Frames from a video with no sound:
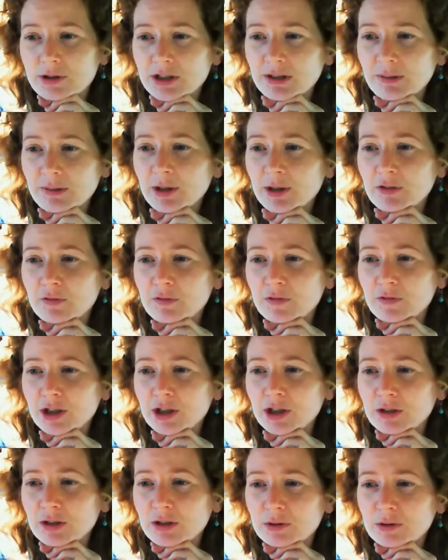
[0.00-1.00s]
says I'm in a
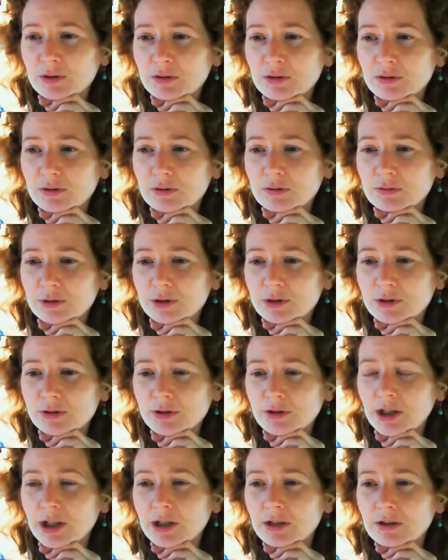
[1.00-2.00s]
video call. What's
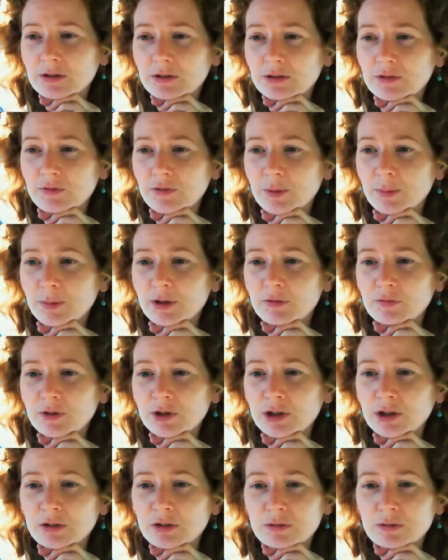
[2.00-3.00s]
that? So if I'm in a
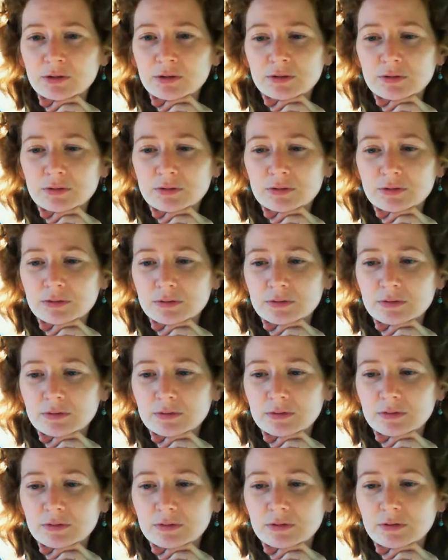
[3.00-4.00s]
video call,
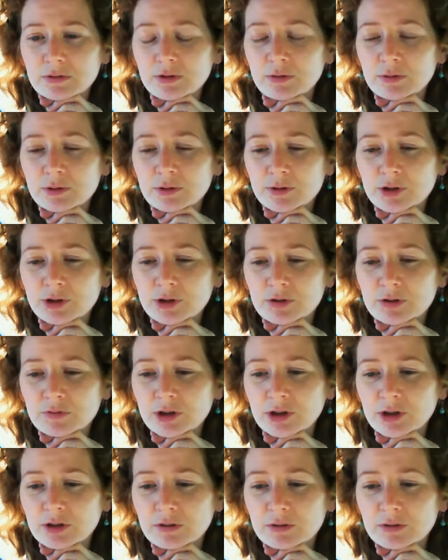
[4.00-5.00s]
you are in this
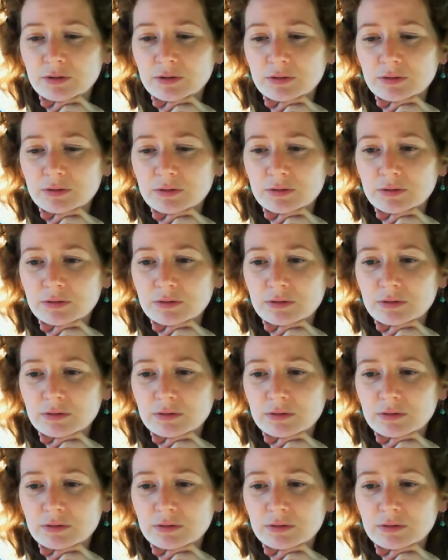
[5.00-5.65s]
video call.